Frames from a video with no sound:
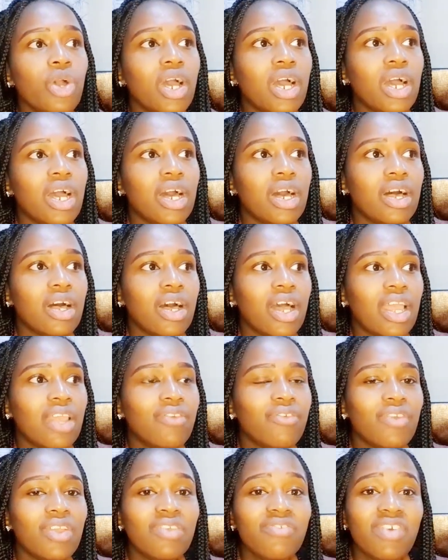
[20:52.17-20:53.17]

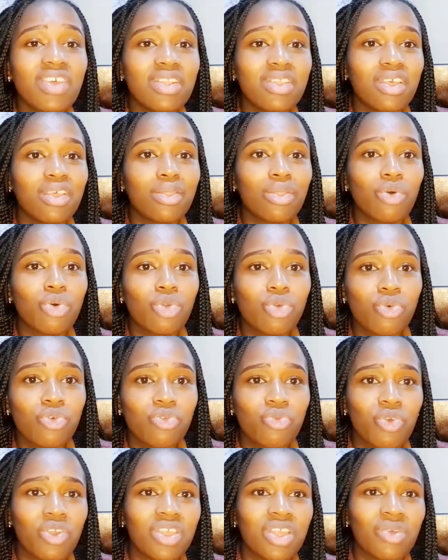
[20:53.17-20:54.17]
I even the screws,
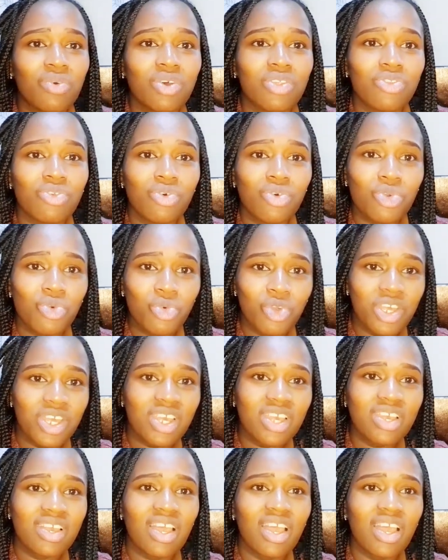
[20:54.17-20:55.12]
when they were screwing,